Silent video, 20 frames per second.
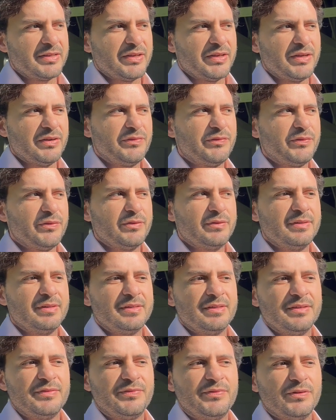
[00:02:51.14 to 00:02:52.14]

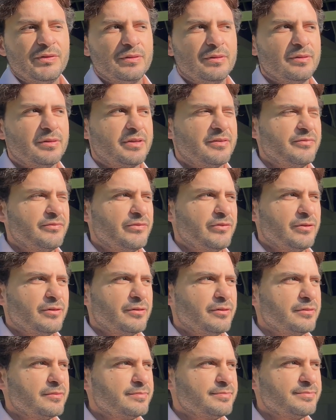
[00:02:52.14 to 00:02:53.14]
If you're looking
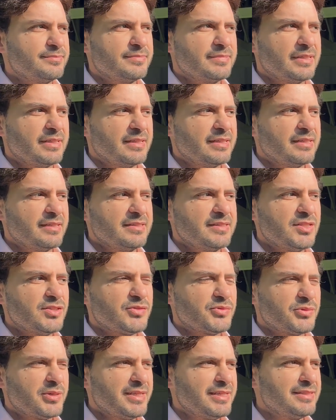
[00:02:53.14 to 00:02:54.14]
for in
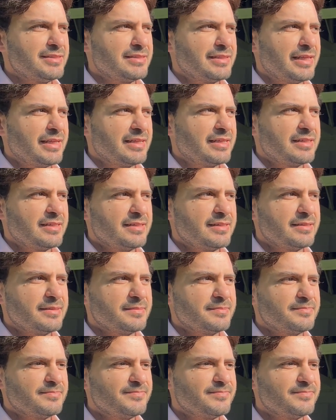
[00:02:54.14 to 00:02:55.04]
this race like for